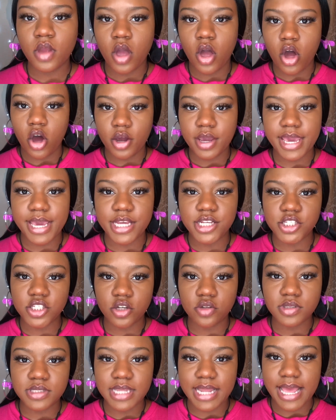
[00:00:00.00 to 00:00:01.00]
Okay,
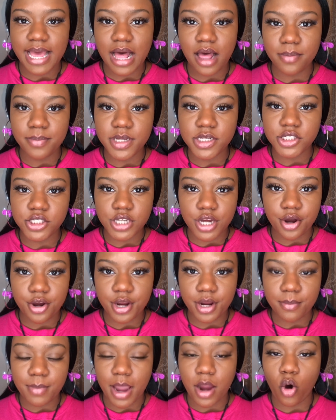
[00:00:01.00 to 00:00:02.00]
so today I'll be
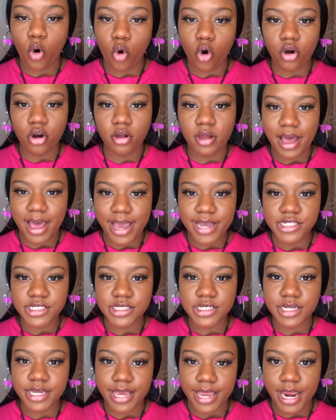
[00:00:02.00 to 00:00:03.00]
sharing my oral
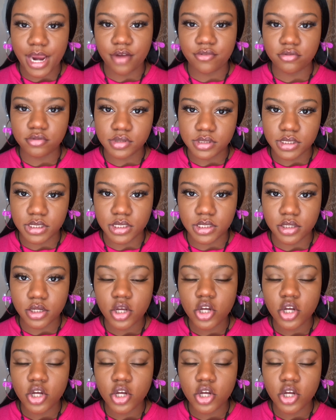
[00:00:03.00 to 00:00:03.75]
hygiene care routine